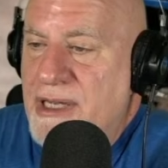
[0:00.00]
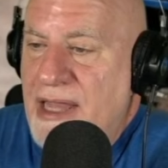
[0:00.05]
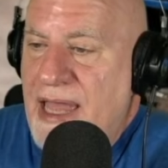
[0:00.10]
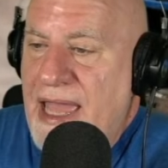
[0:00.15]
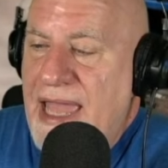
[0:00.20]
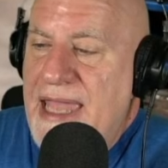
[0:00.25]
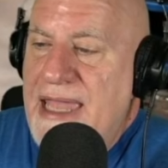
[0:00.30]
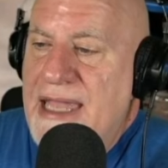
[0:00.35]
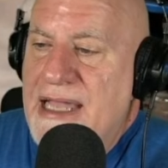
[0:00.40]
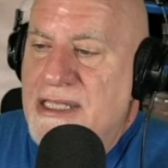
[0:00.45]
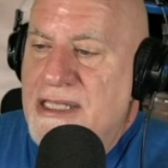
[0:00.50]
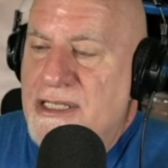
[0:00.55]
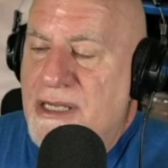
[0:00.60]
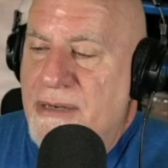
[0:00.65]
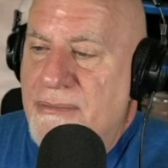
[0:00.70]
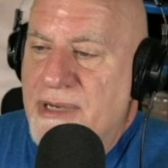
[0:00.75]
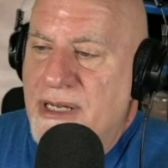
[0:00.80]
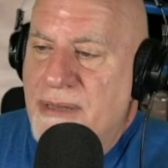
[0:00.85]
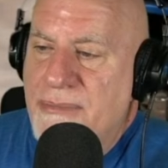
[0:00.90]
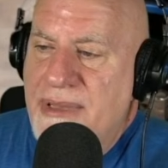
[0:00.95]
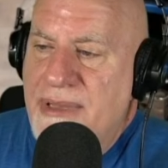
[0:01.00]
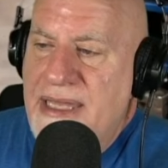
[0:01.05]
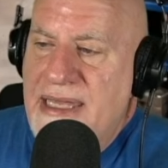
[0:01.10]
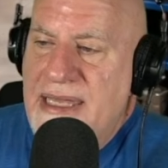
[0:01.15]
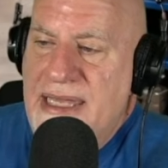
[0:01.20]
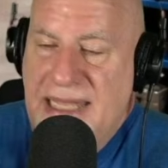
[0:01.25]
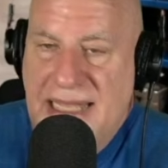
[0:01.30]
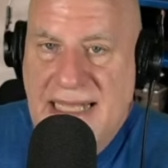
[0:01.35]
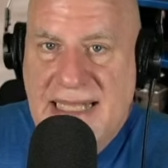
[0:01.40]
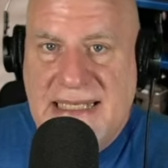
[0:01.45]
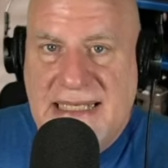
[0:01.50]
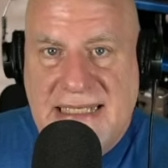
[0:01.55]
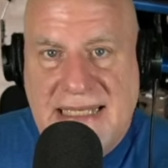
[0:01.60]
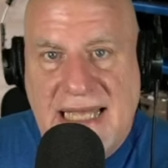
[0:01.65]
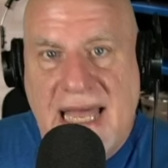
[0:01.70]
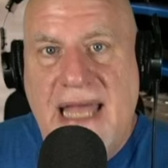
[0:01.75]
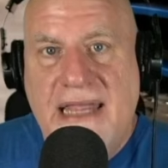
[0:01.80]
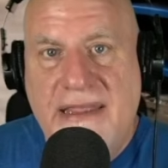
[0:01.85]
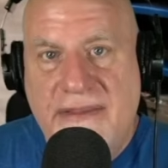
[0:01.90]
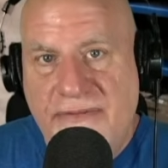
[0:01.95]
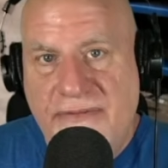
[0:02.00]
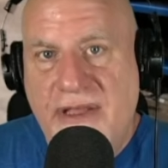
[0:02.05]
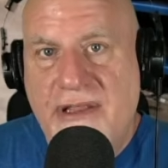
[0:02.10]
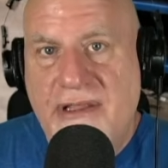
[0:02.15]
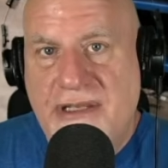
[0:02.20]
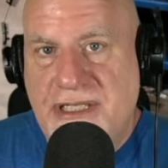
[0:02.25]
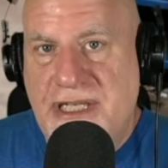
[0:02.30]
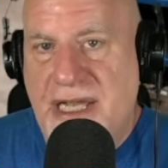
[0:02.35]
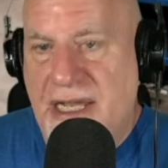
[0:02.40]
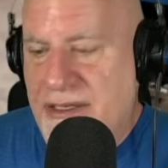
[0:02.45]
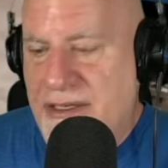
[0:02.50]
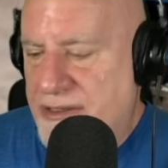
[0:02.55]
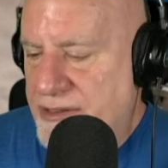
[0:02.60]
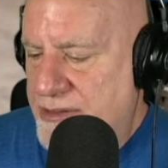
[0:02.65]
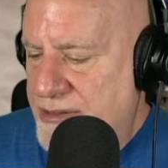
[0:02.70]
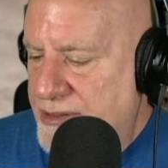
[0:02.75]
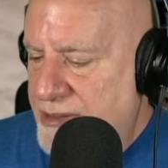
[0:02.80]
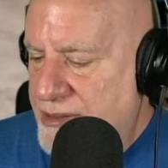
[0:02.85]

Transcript: A and terminal B inside the fuel injector,